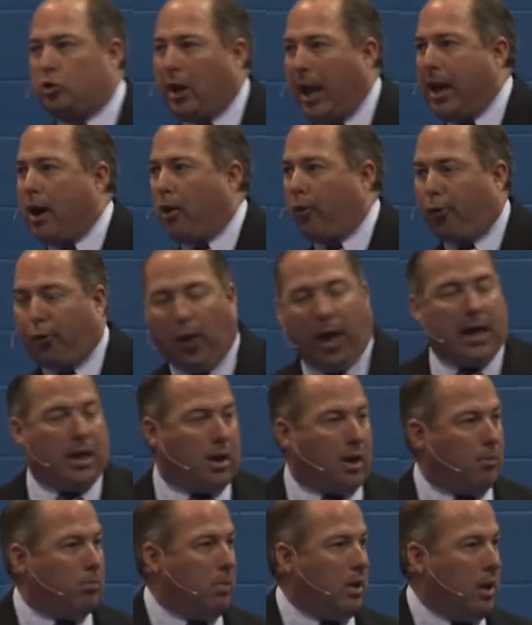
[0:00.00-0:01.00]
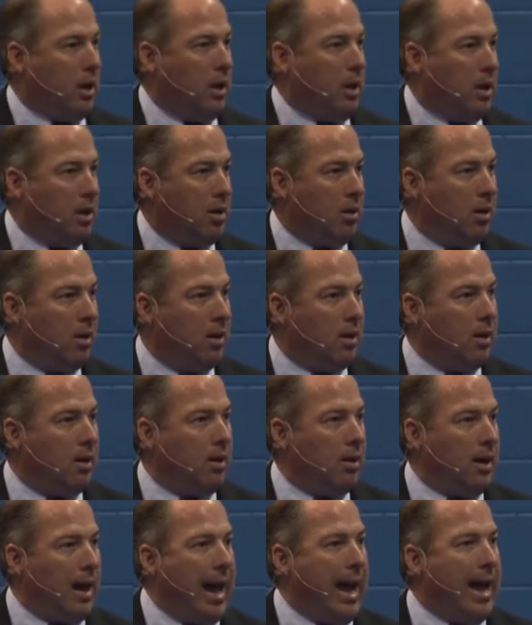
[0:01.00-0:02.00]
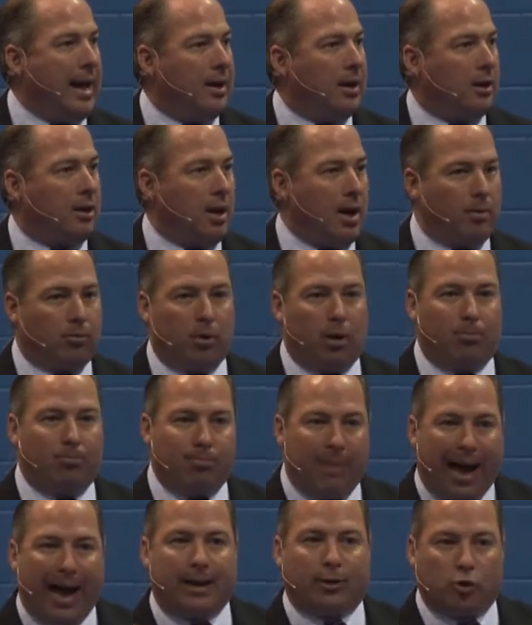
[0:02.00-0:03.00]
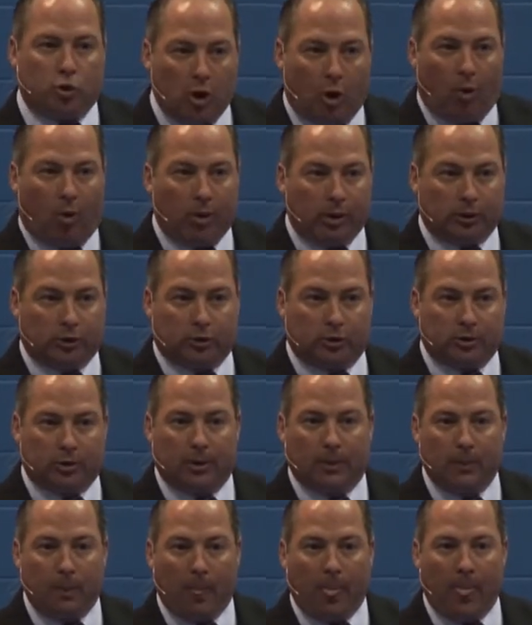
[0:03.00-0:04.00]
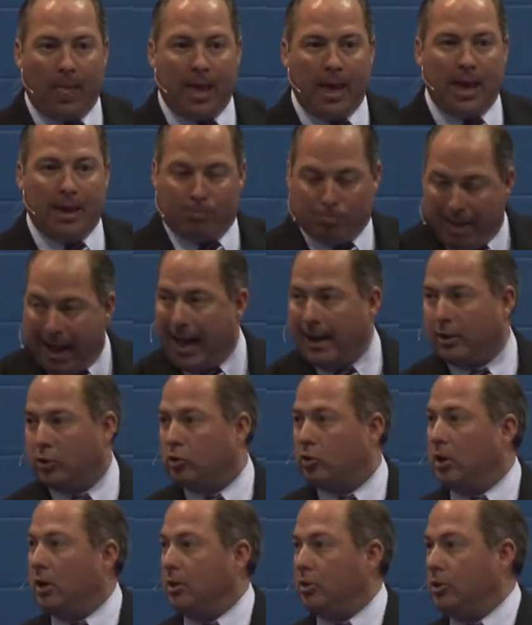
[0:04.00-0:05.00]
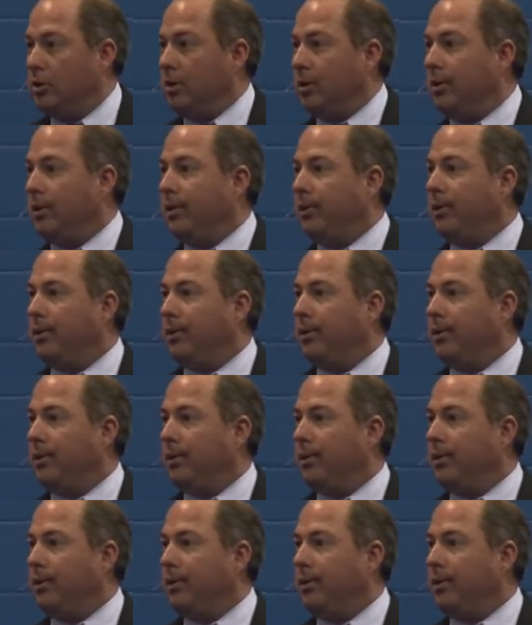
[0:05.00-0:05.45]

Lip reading: say or think of me. I had to come to my choice and my decision.